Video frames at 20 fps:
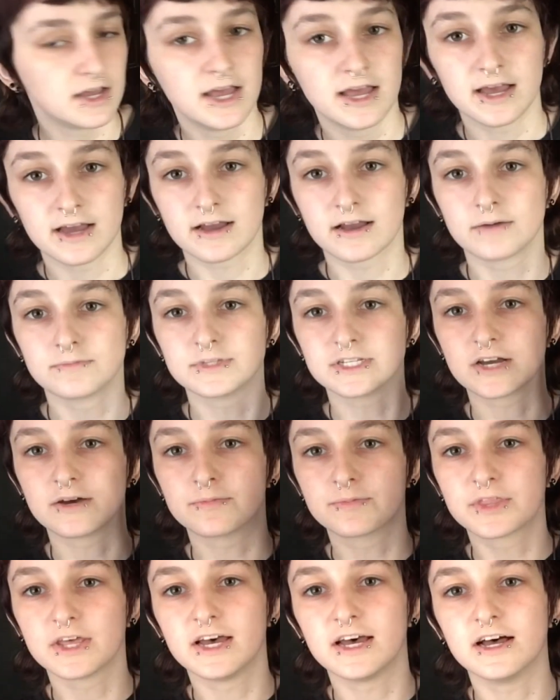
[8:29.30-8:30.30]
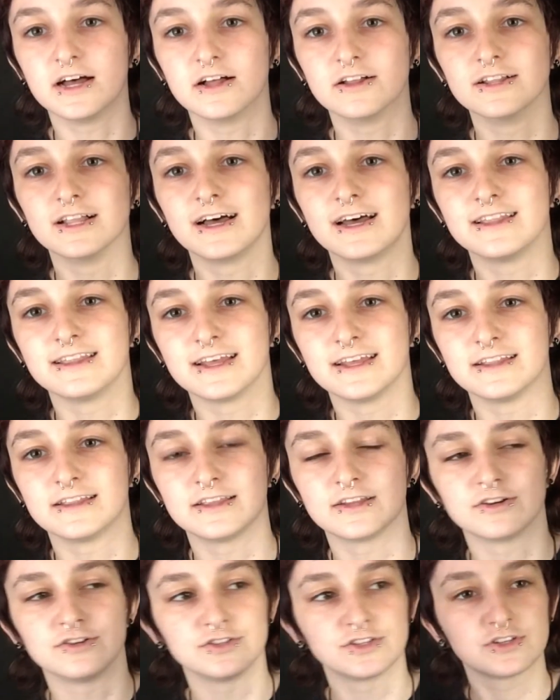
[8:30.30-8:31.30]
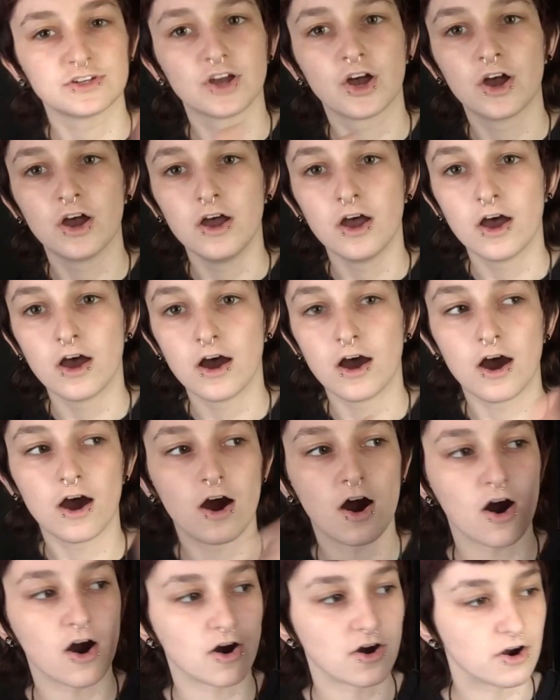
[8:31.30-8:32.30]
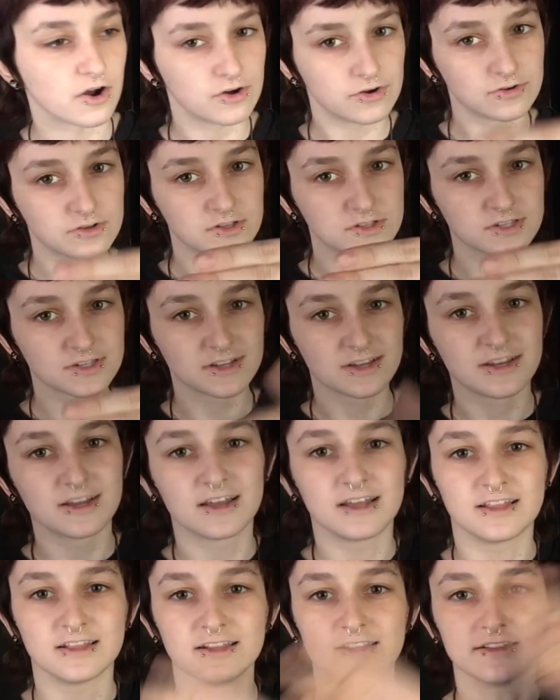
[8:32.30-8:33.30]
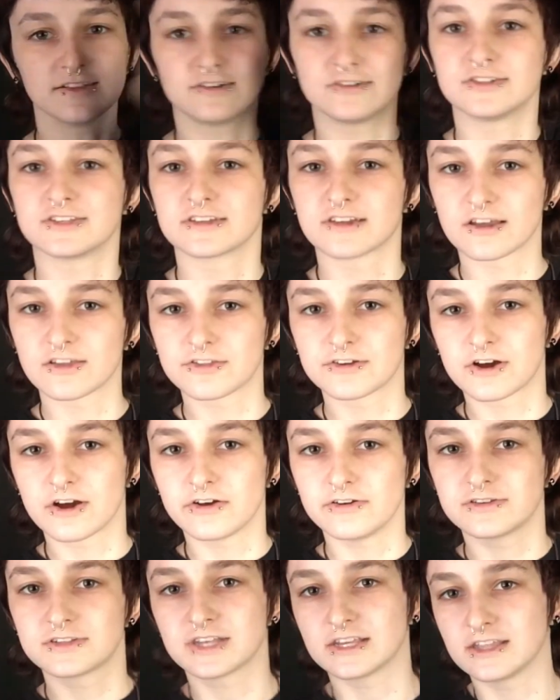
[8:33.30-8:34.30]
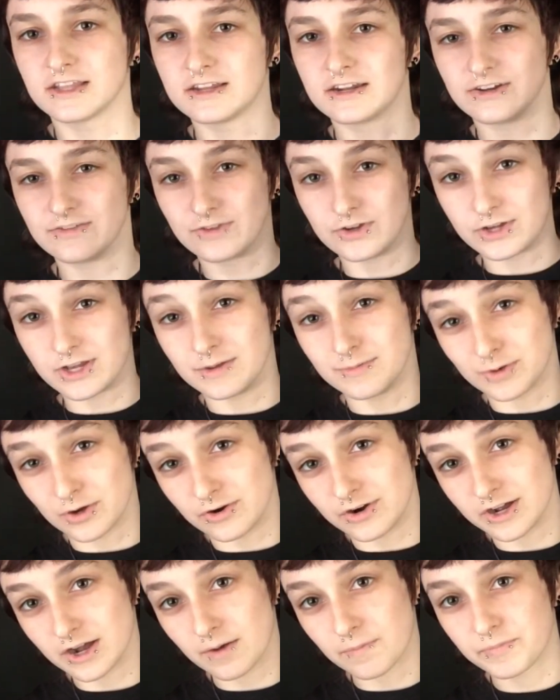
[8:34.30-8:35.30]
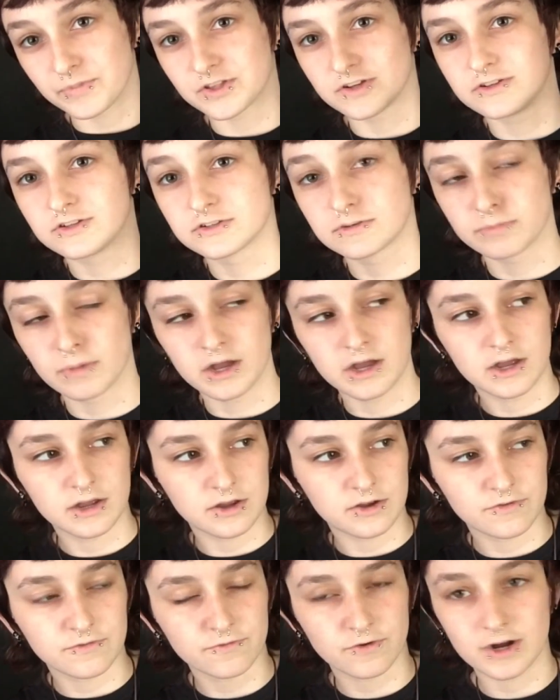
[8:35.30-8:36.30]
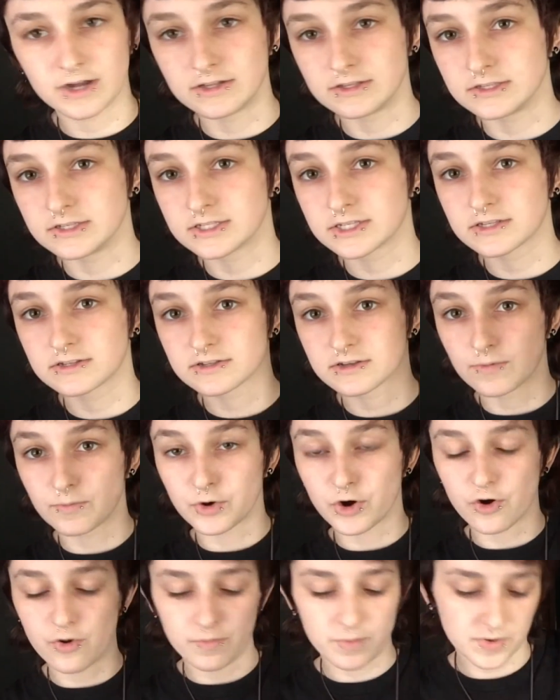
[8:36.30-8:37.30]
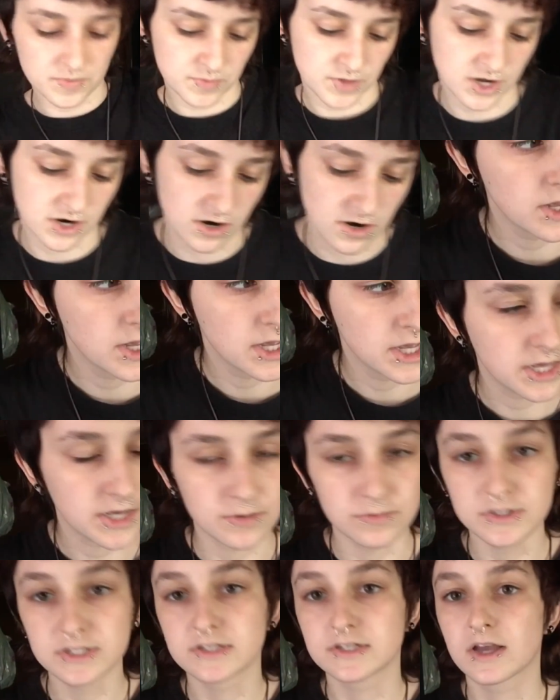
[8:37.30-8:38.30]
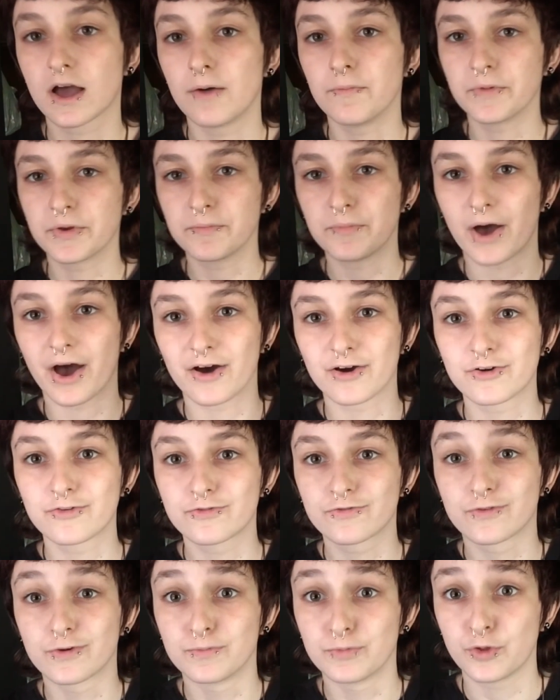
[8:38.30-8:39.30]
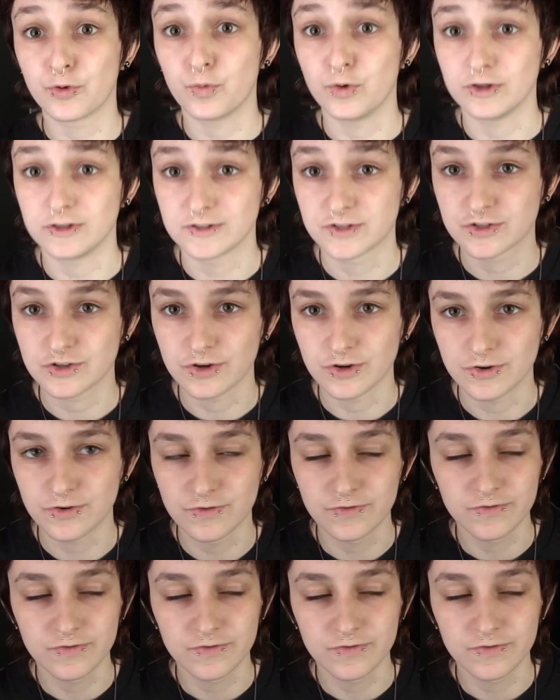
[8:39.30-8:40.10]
It comes up the hill, and then there's our house, and then there's another house, and then if you keep going up, there's my friend's summer home up there. He was coming back from the wood stove,